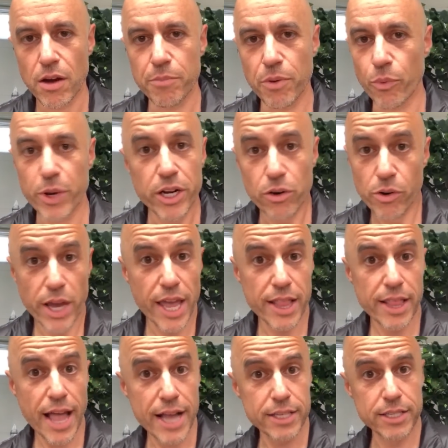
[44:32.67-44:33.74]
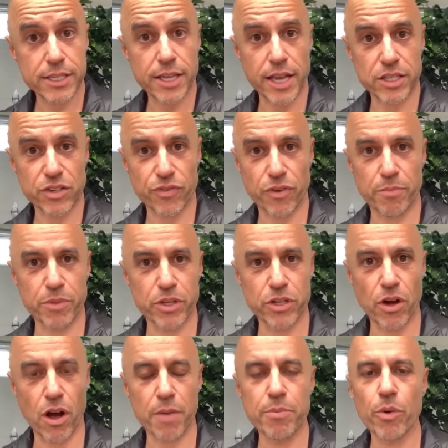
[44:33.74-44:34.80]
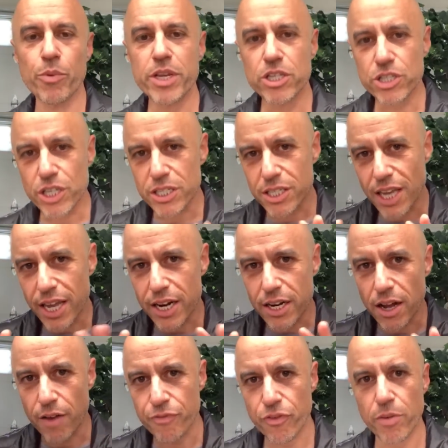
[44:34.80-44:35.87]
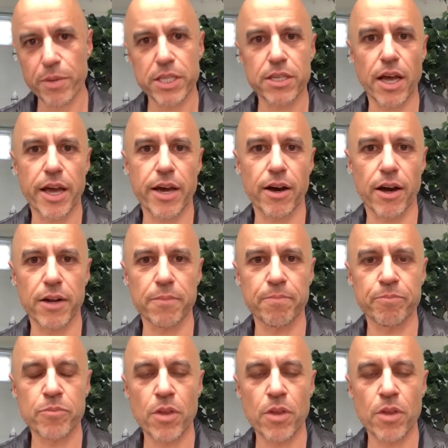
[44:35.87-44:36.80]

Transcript: But we don't get that sense from the dog, but we just get enough from its icon.